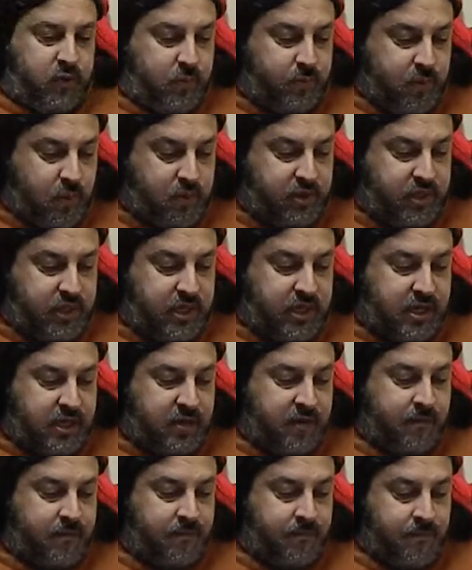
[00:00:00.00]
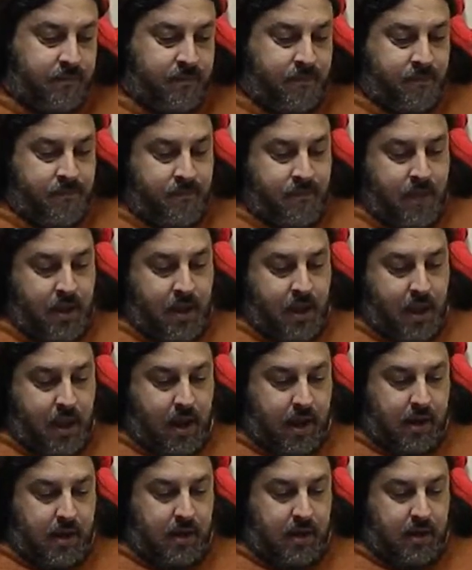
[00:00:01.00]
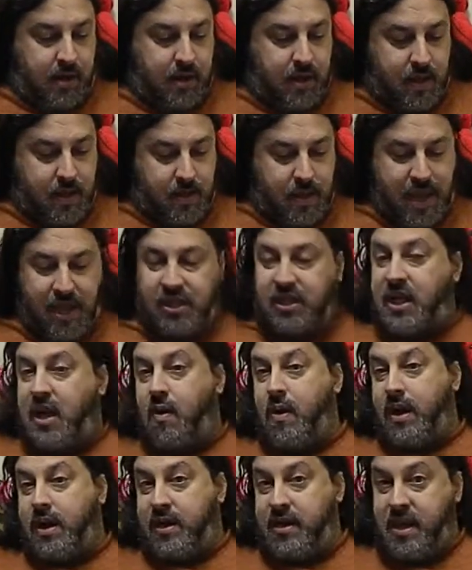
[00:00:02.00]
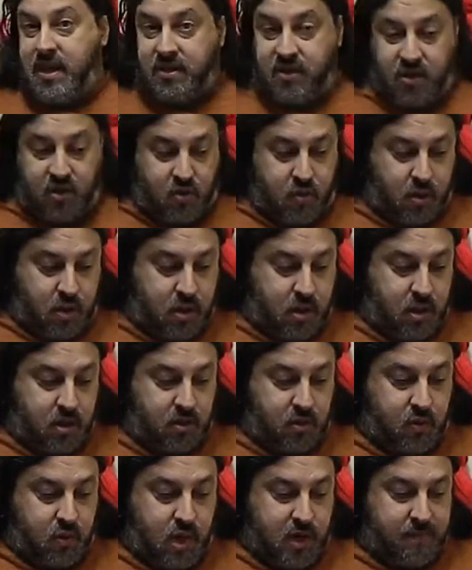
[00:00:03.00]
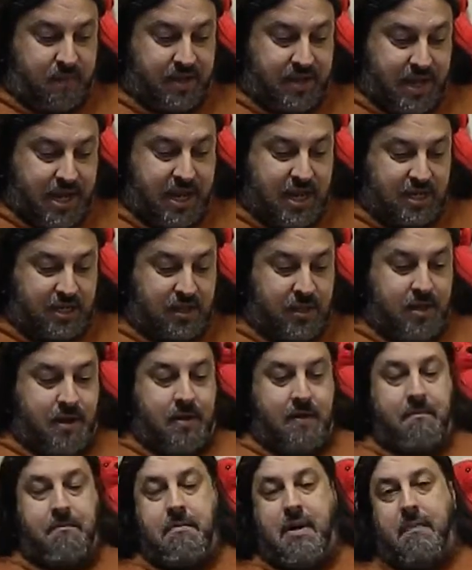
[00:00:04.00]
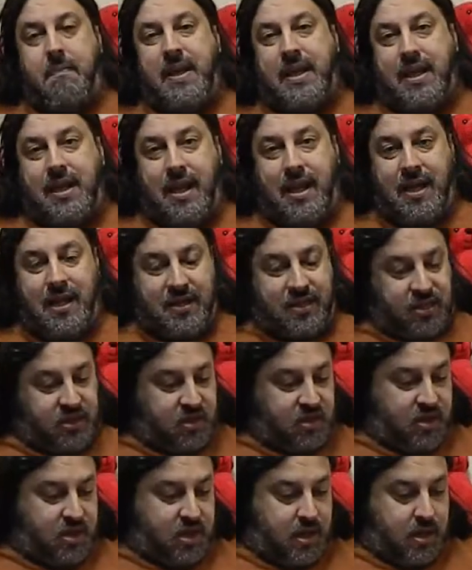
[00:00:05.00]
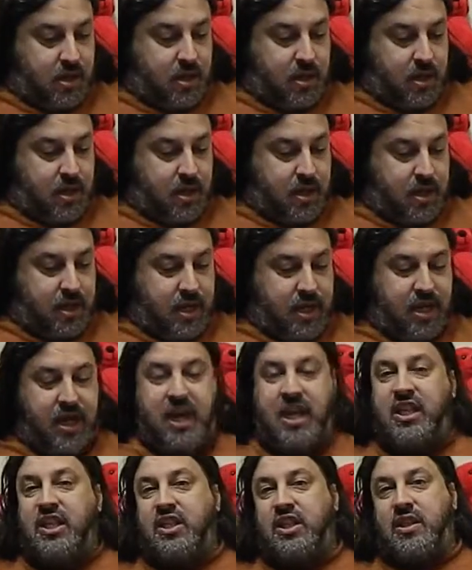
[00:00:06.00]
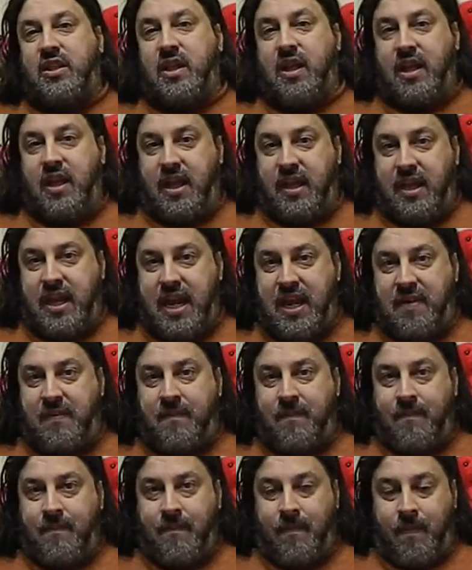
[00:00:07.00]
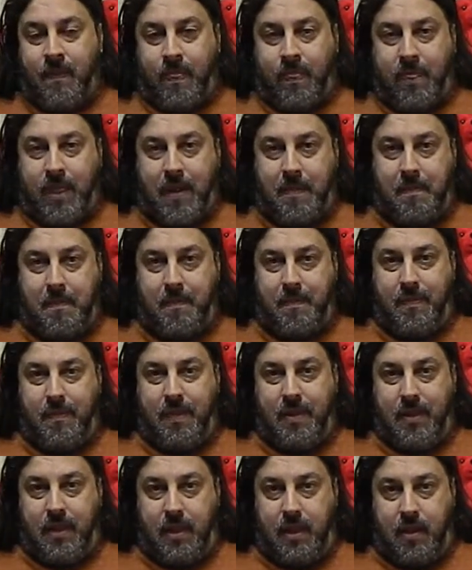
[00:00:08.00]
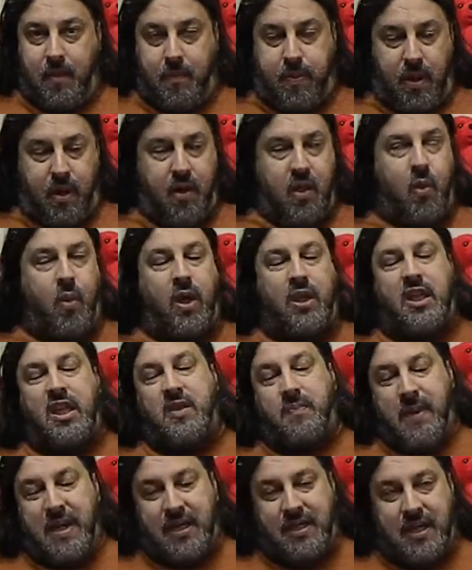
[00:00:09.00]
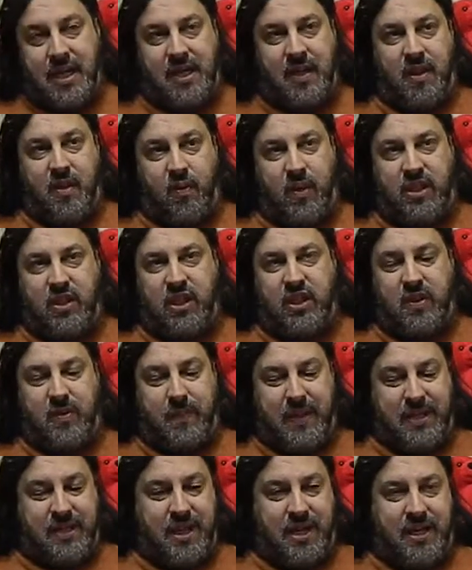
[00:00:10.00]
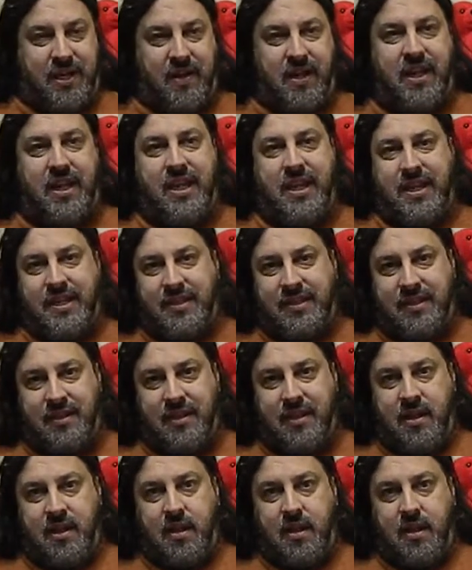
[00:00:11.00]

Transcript: to approach it here, uh, and that's how it connects to, uh, to quantum mechanics. But because it is, again, the part of the work that's being done here, the research that's being done here is